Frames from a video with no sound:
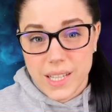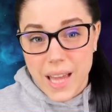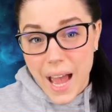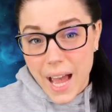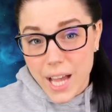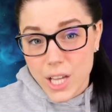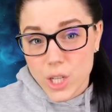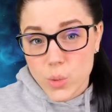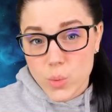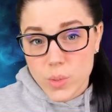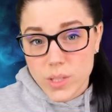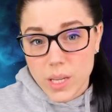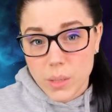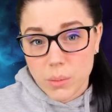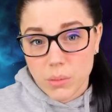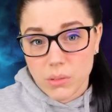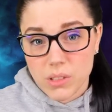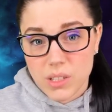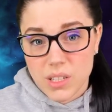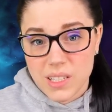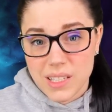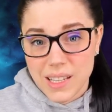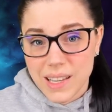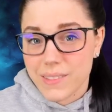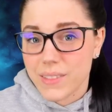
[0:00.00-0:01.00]
Dash was able
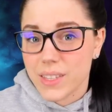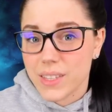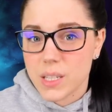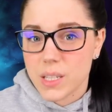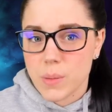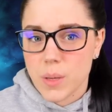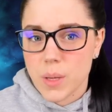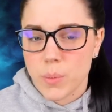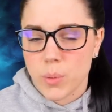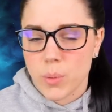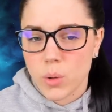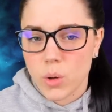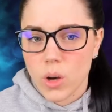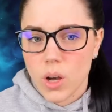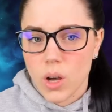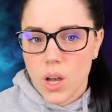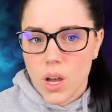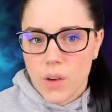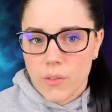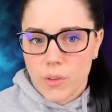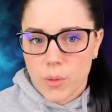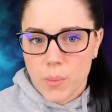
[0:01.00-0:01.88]
to save these people